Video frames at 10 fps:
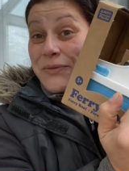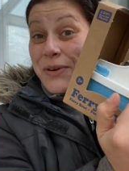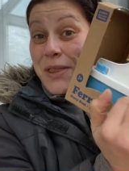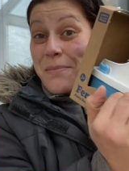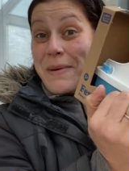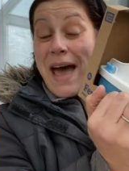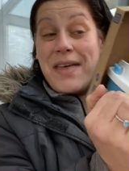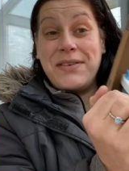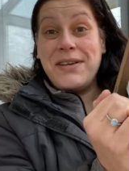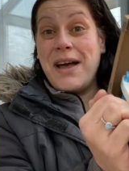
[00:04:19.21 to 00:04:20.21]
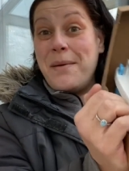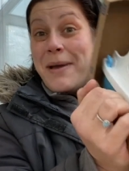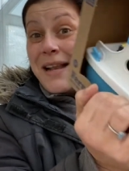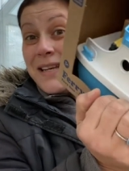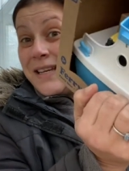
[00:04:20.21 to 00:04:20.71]
for the bathtub
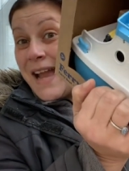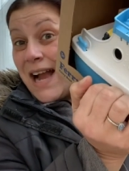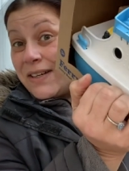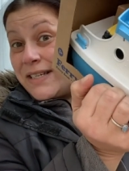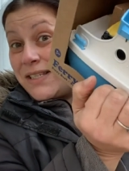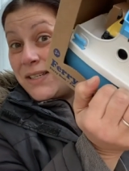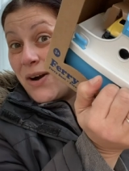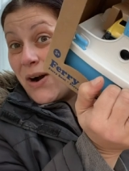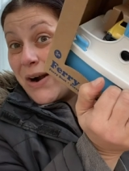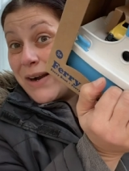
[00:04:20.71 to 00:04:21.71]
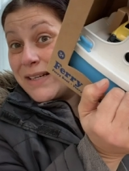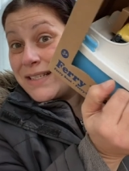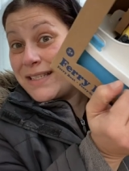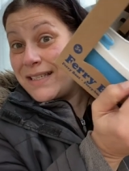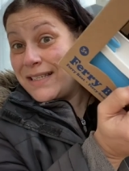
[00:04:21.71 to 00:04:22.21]
and it carries
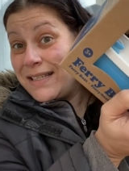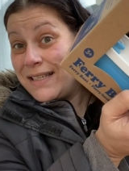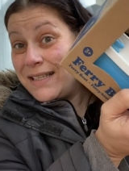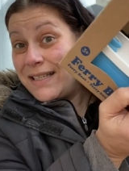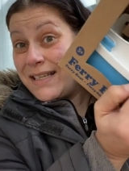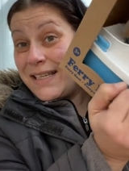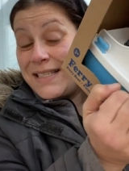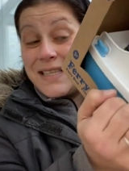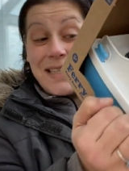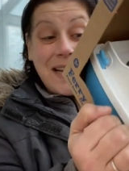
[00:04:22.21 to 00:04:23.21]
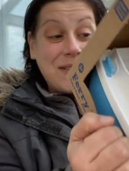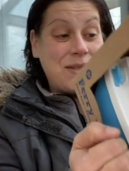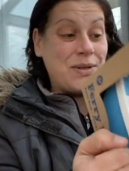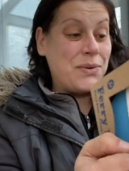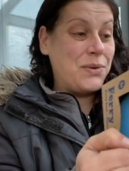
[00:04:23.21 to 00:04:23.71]
cars. Isn't that
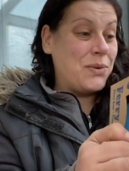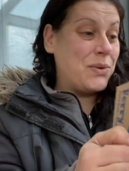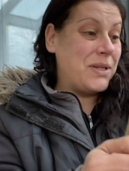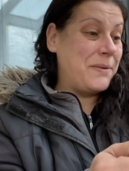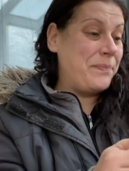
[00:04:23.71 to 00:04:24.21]
so cool?